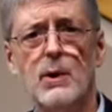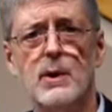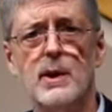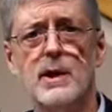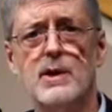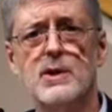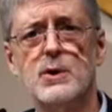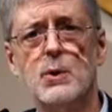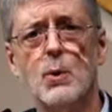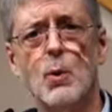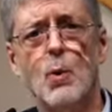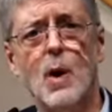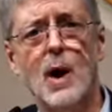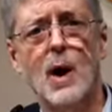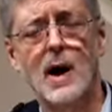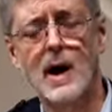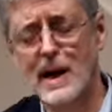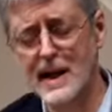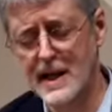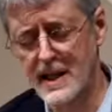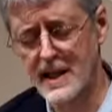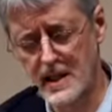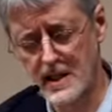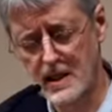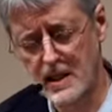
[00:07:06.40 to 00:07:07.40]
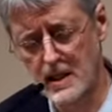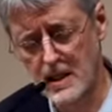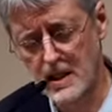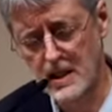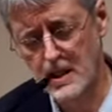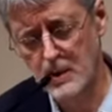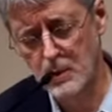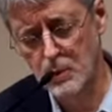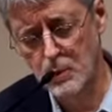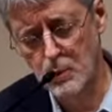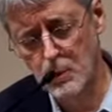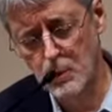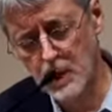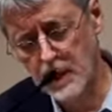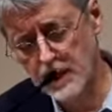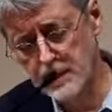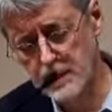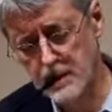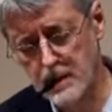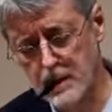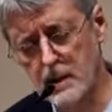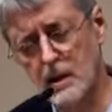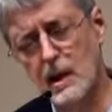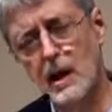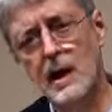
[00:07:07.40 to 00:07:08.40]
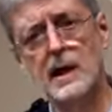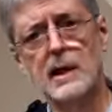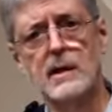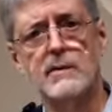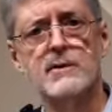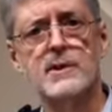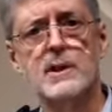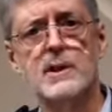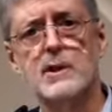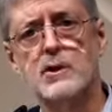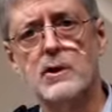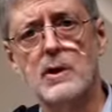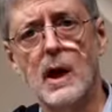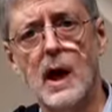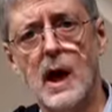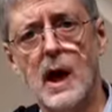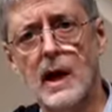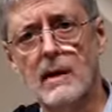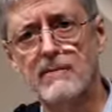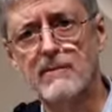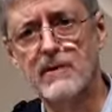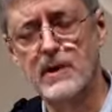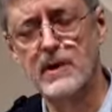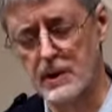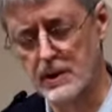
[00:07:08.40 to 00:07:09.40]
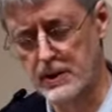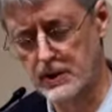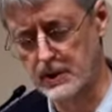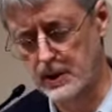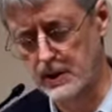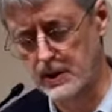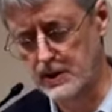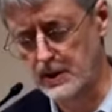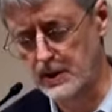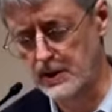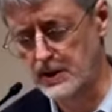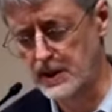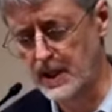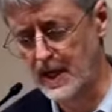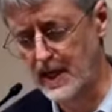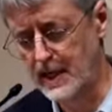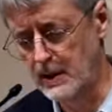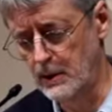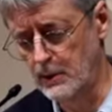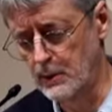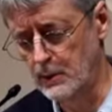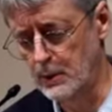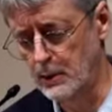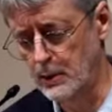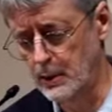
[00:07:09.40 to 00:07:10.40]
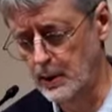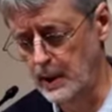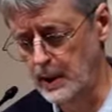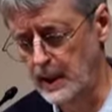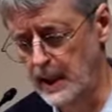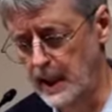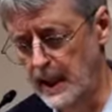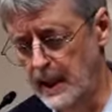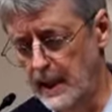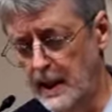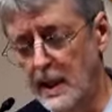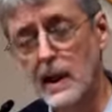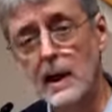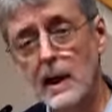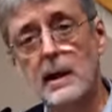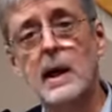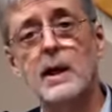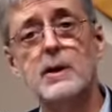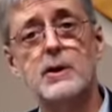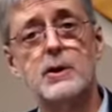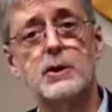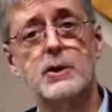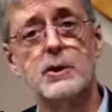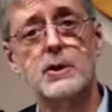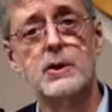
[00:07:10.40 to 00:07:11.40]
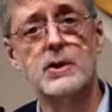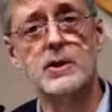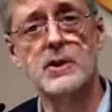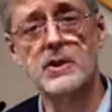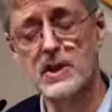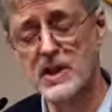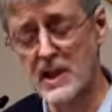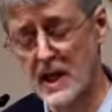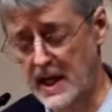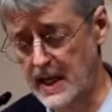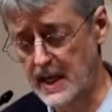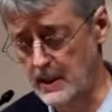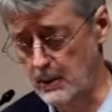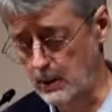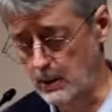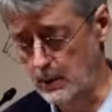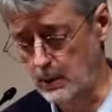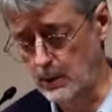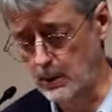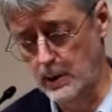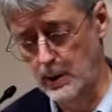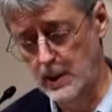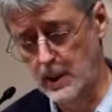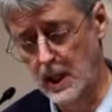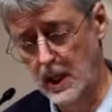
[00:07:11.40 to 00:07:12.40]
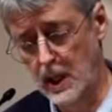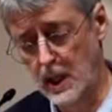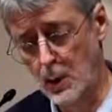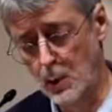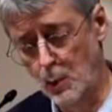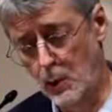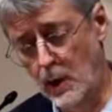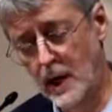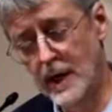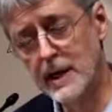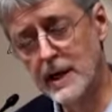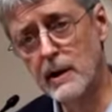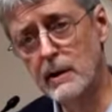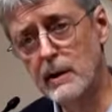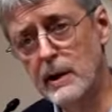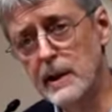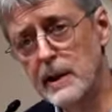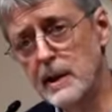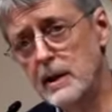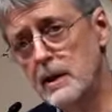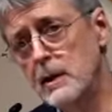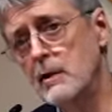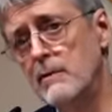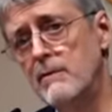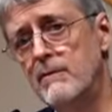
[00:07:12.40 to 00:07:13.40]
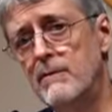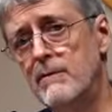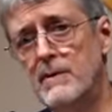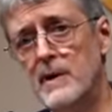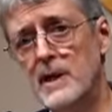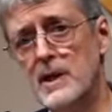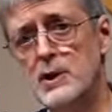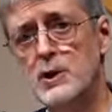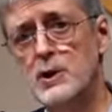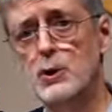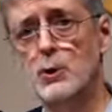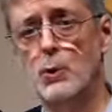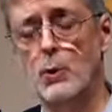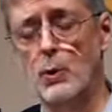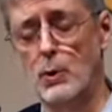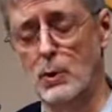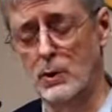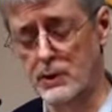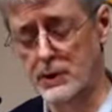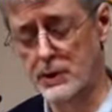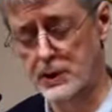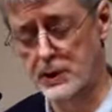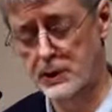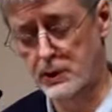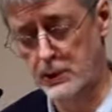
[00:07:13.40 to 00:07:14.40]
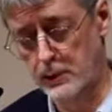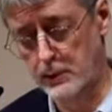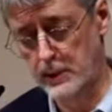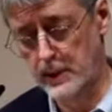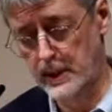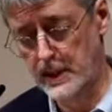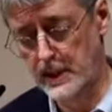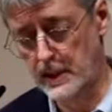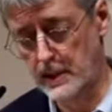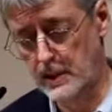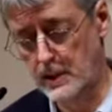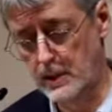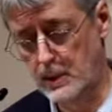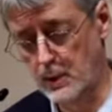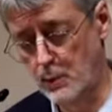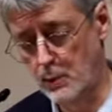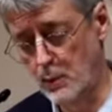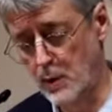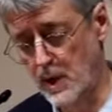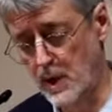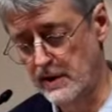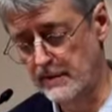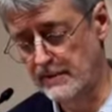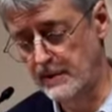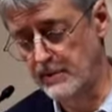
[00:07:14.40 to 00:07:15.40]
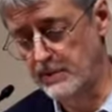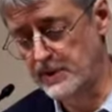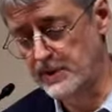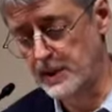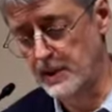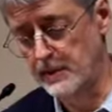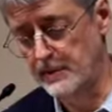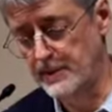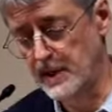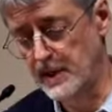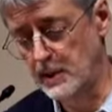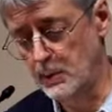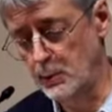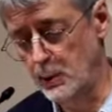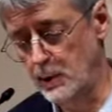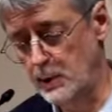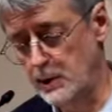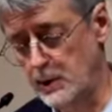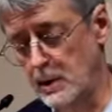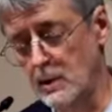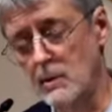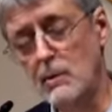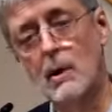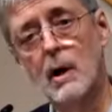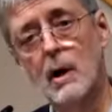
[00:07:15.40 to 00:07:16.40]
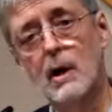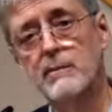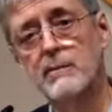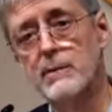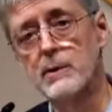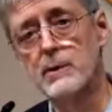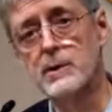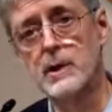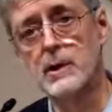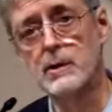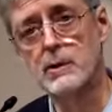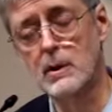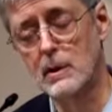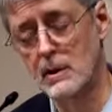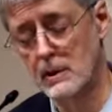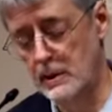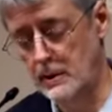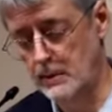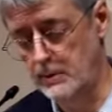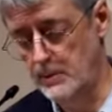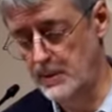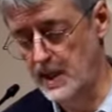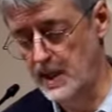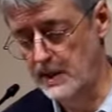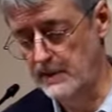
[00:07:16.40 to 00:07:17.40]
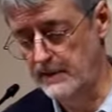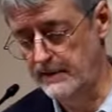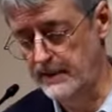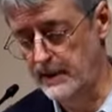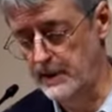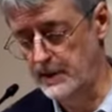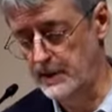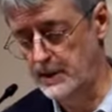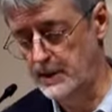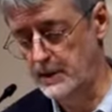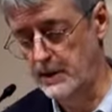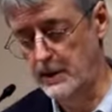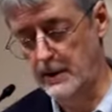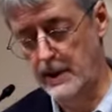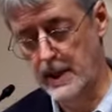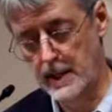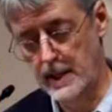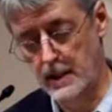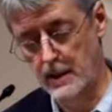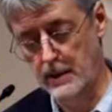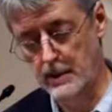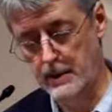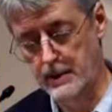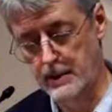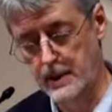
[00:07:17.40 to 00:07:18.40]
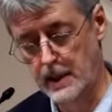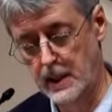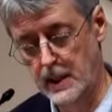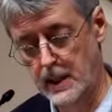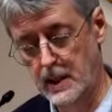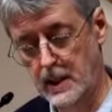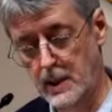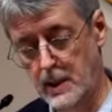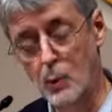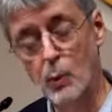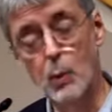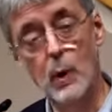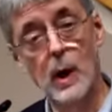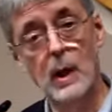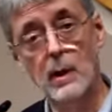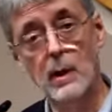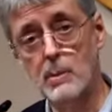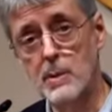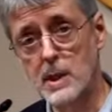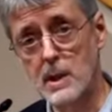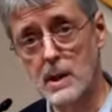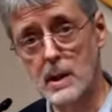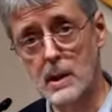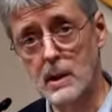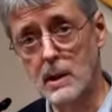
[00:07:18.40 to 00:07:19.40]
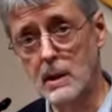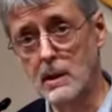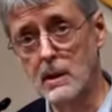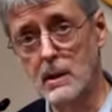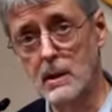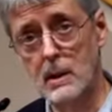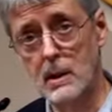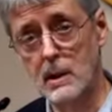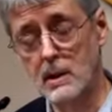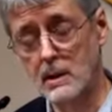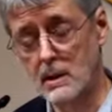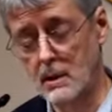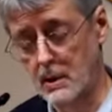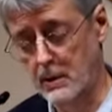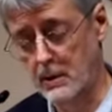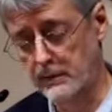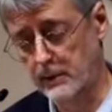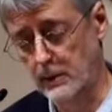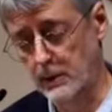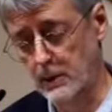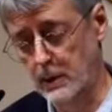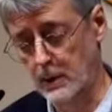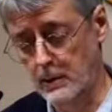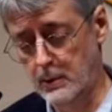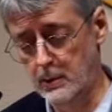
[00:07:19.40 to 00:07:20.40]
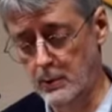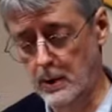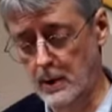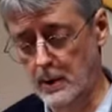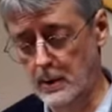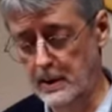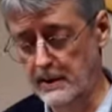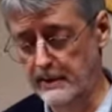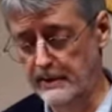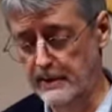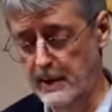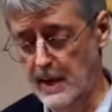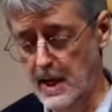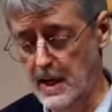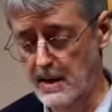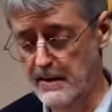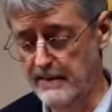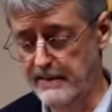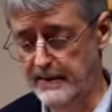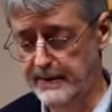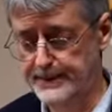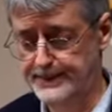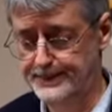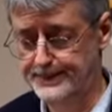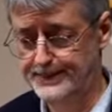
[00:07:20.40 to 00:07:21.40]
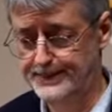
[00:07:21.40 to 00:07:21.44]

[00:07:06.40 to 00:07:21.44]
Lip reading: Well, and so why the decline of such an obvious societal good? And not just a societal good. Why are individuals turning away from something which can offer such clear benefits to their health, well-being, and overall quality of life?